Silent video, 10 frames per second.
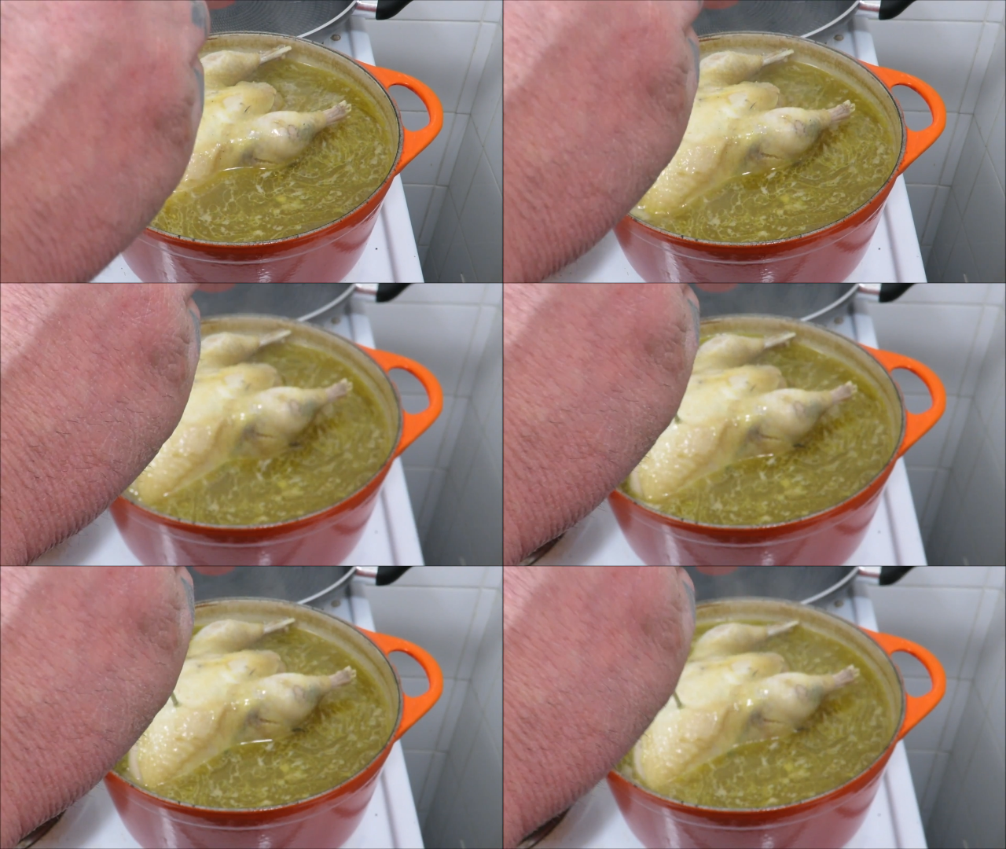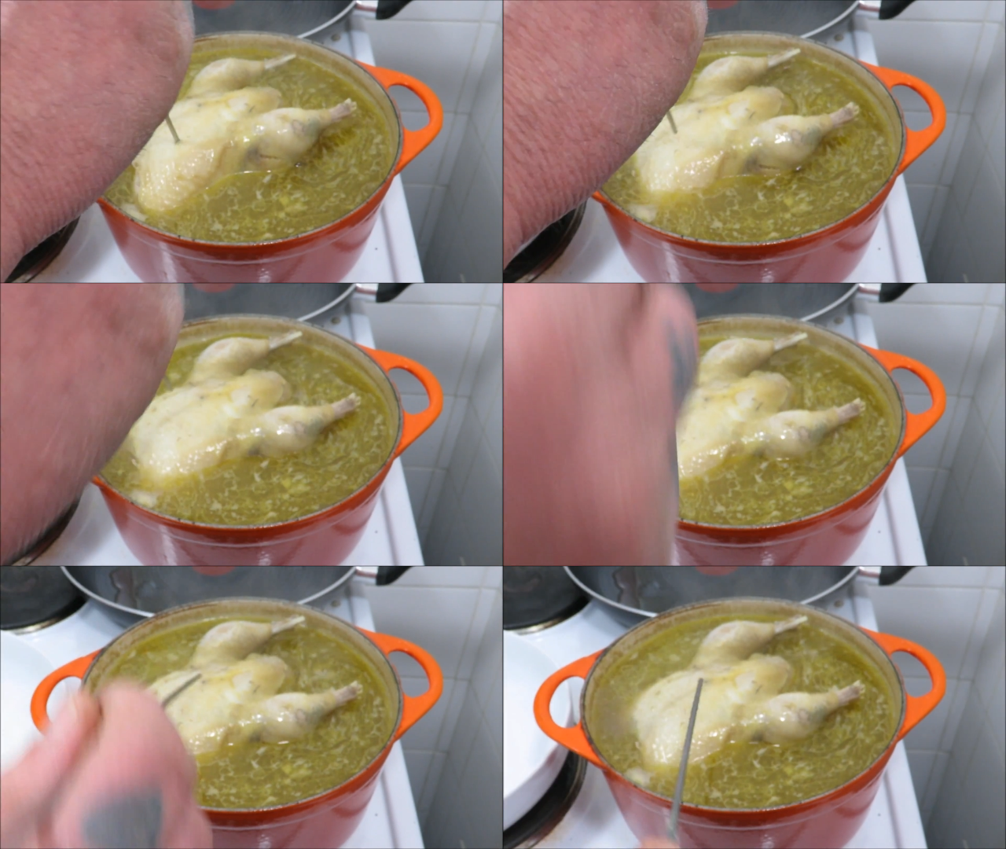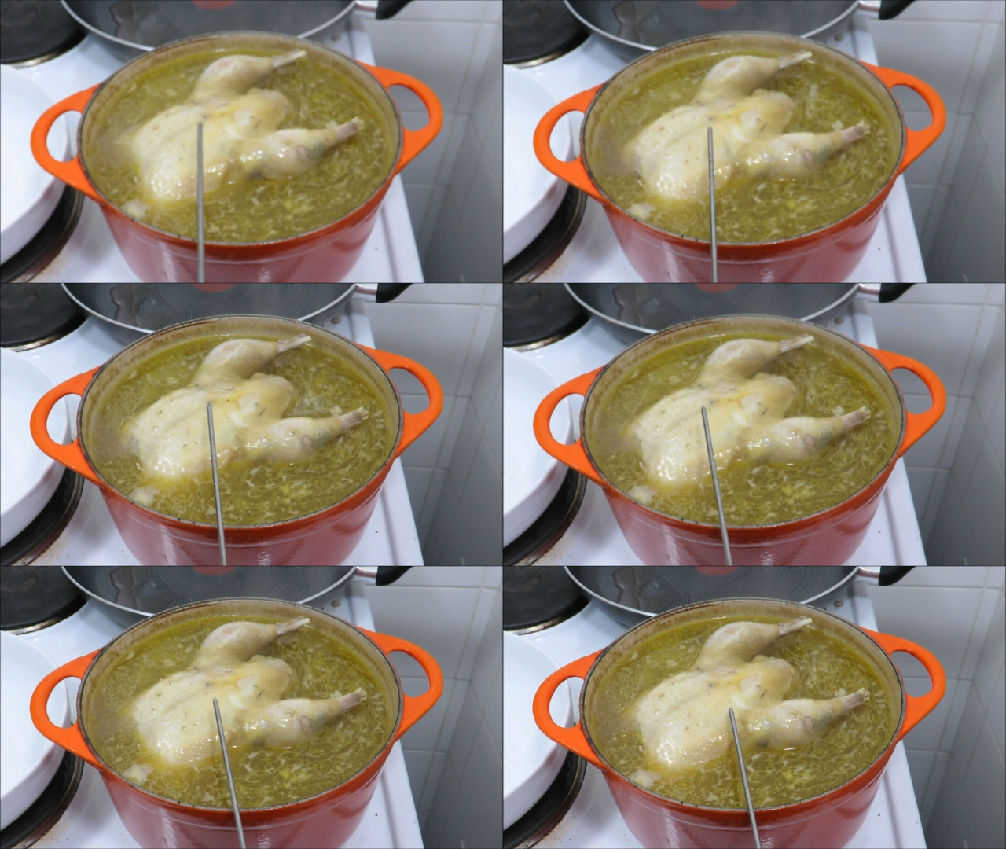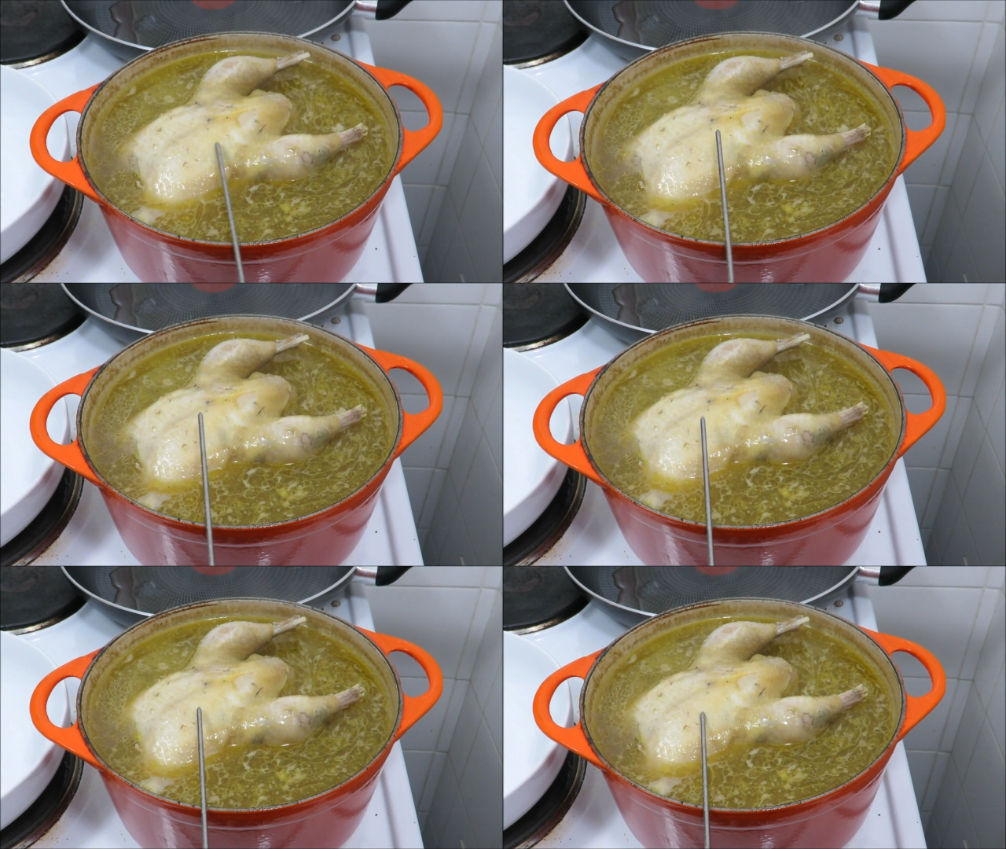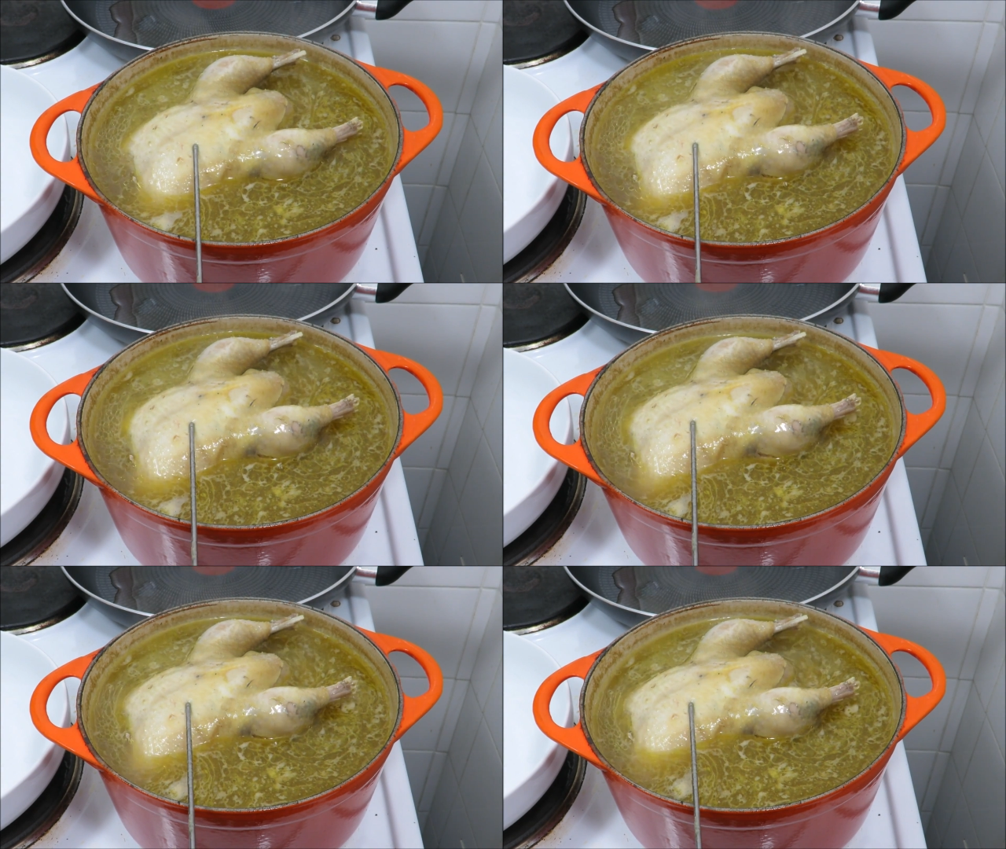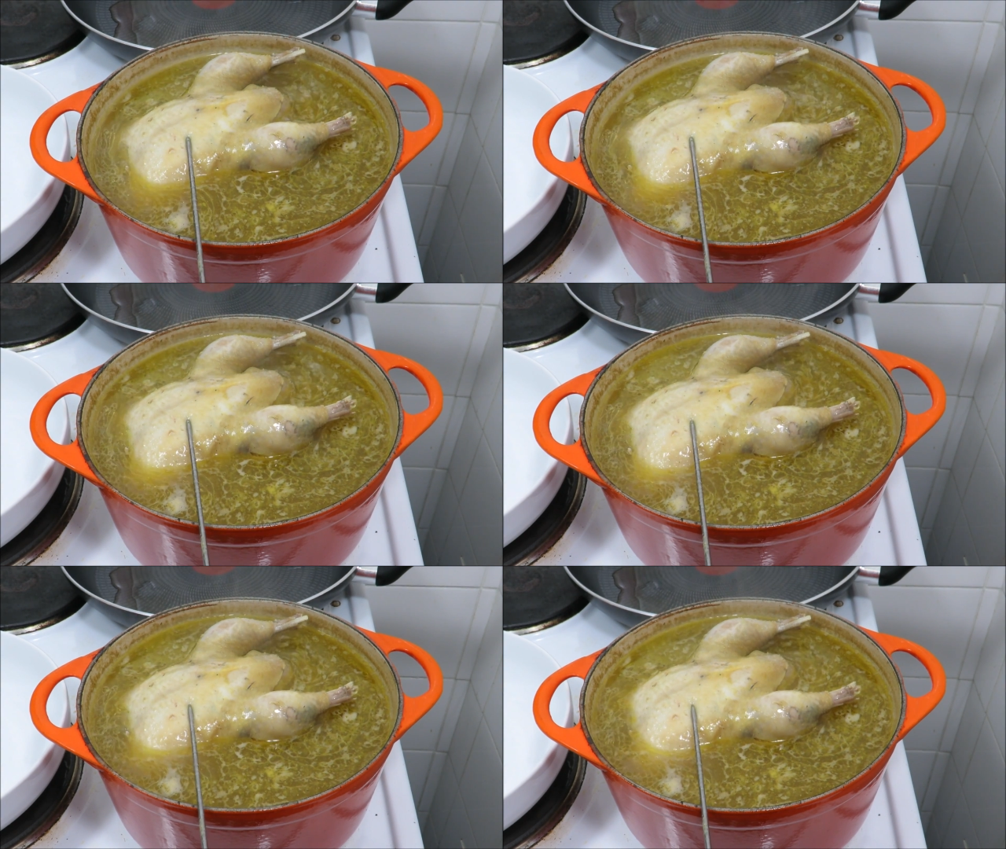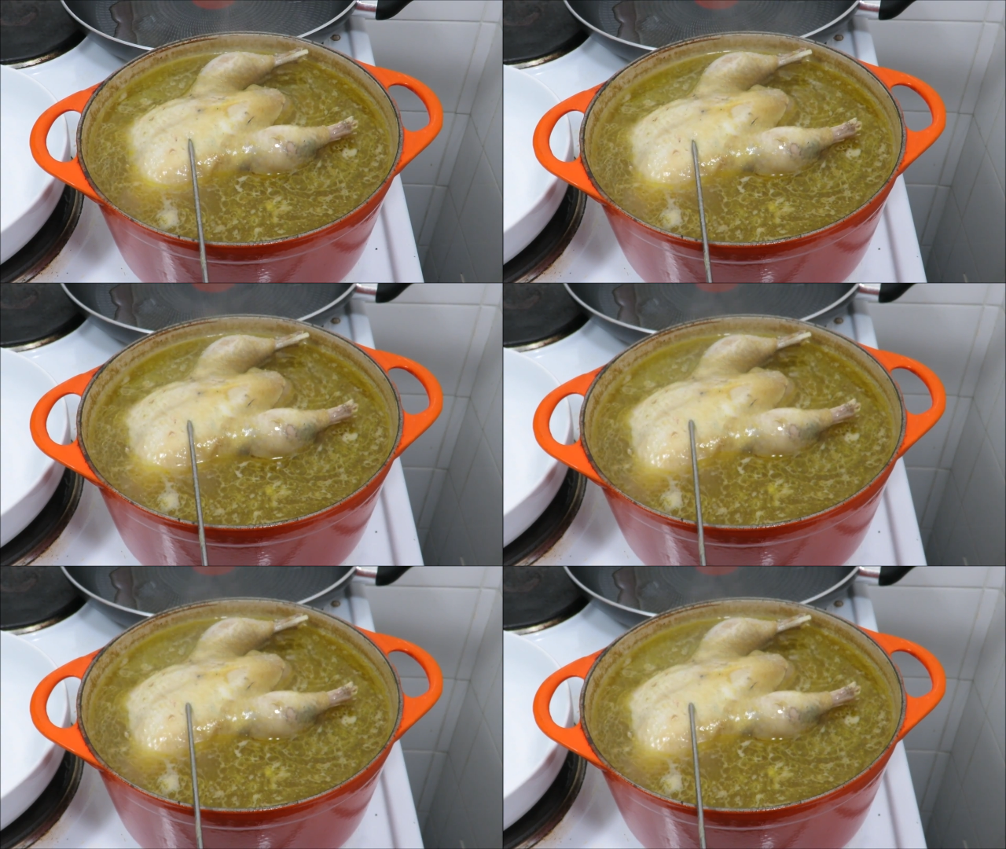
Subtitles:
[unreadable: no face in view]